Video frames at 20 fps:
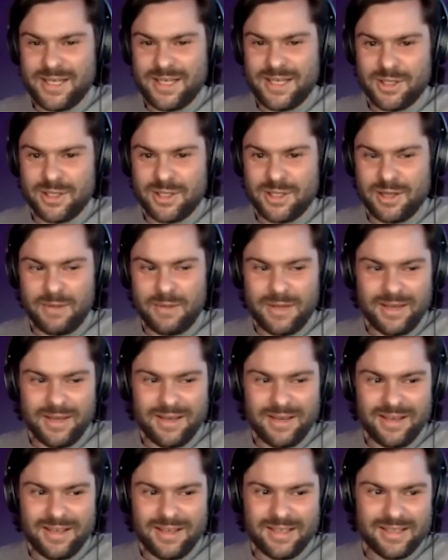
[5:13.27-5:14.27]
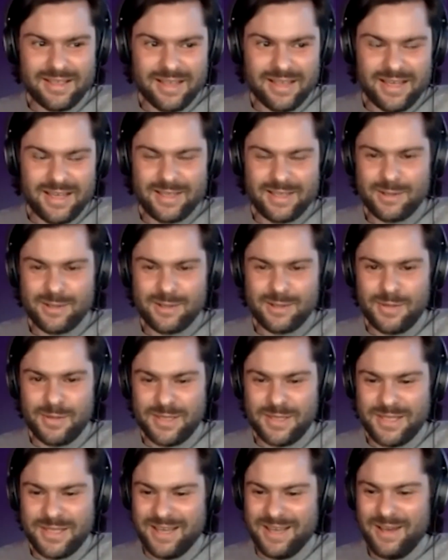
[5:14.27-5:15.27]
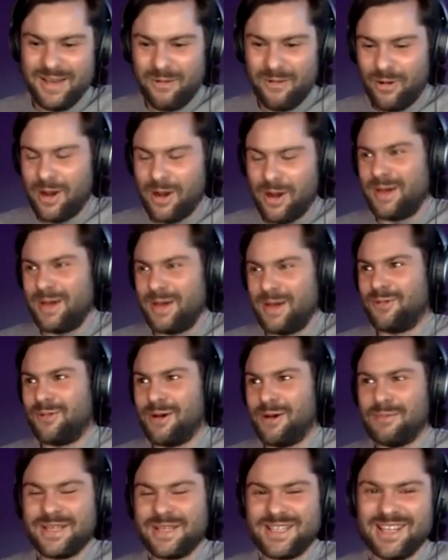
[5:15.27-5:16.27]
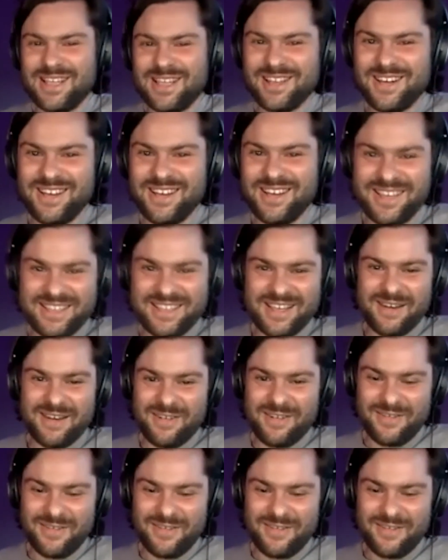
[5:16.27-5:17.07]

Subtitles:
schlepping and like 2%, 1% learning stuff.